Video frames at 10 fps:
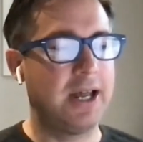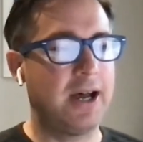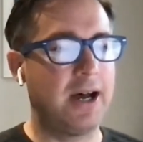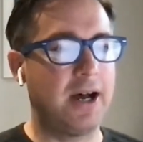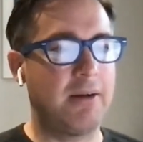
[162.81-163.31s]

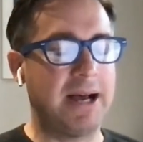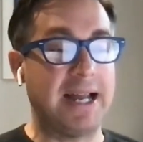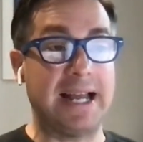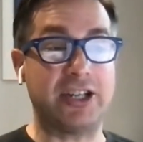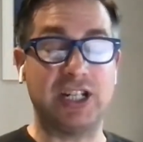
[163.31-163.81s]
And
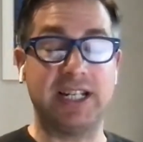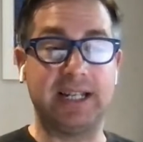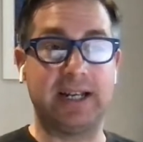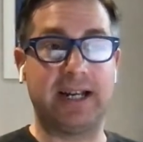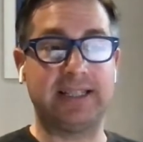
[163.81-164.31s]

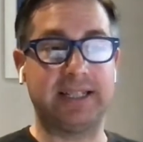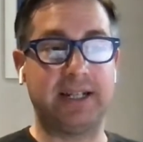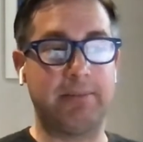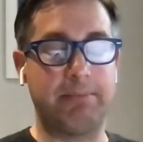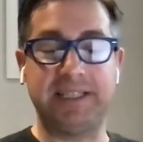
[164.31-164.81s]
actually, as
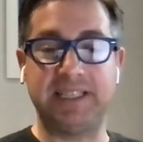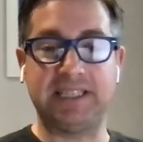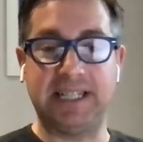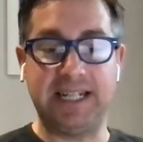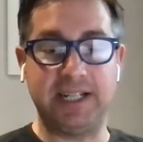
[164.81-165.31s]
a business
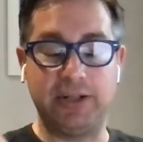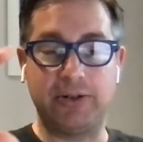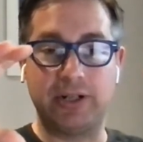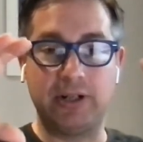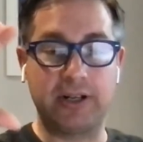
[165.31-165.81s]
leader, you
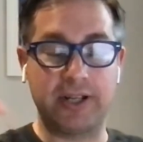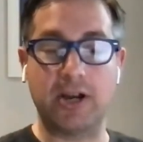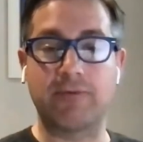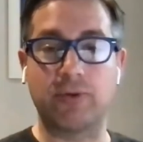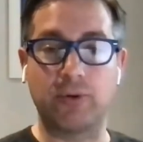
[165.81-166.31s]
can look at the
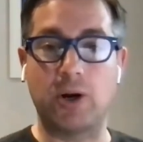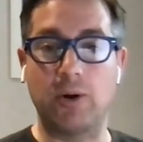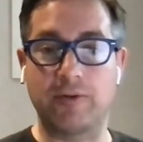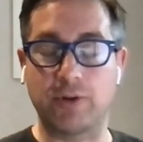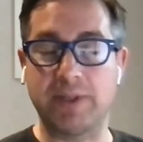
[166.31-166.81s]
overall goal
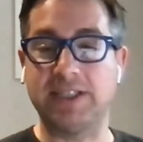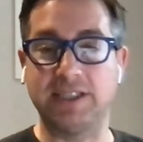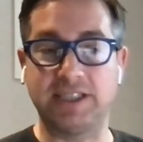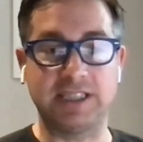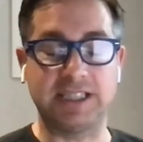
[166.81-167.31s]
of your business
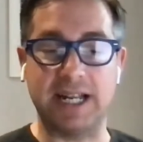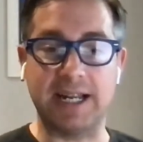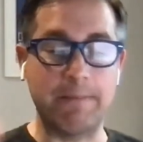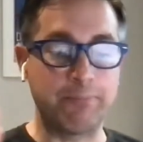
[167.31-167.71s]
to say,